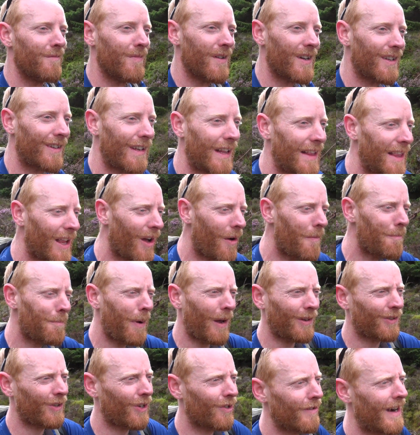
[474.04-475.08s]
But there's a lot
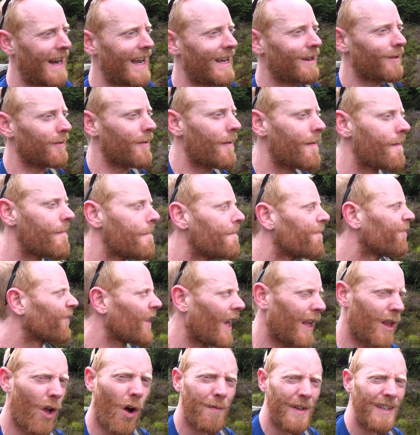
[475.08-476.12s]
buzzing around,
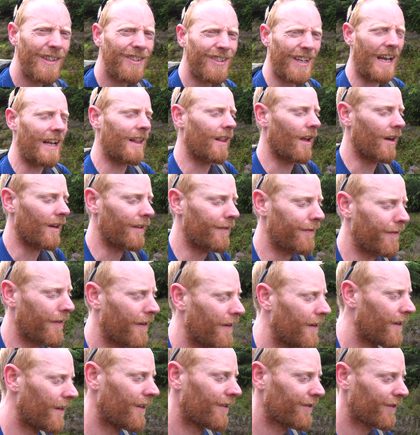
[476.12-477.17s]
a lot of insect
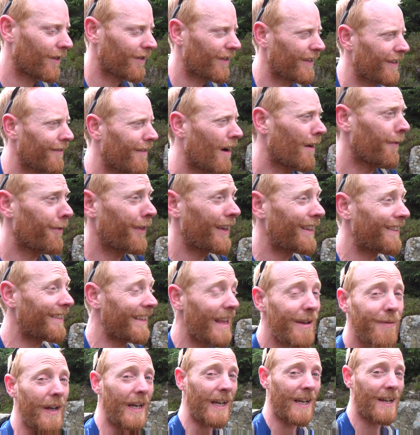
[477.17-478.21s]
life. So there are things
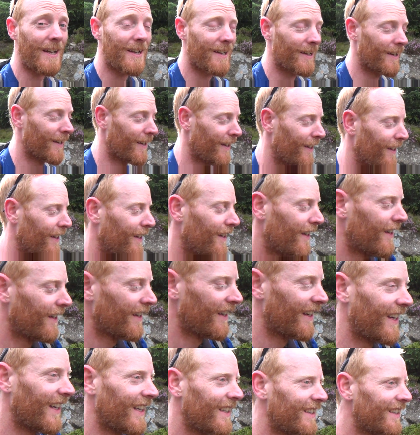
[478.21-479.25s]
living
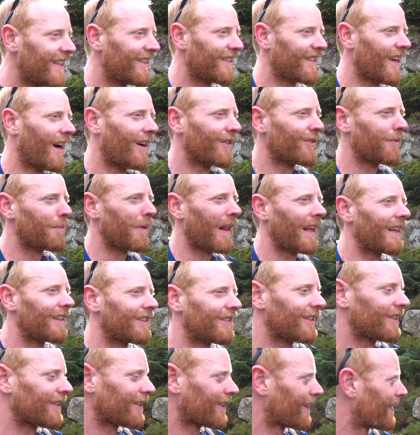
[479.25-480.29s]
in these kinds of
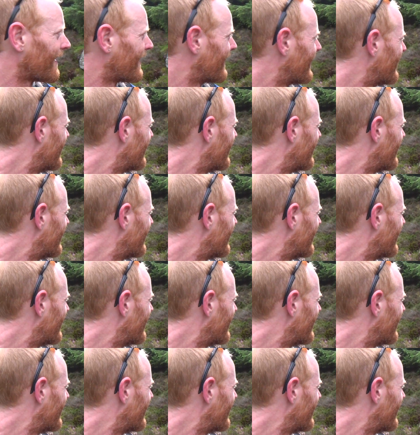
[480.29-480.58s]
places.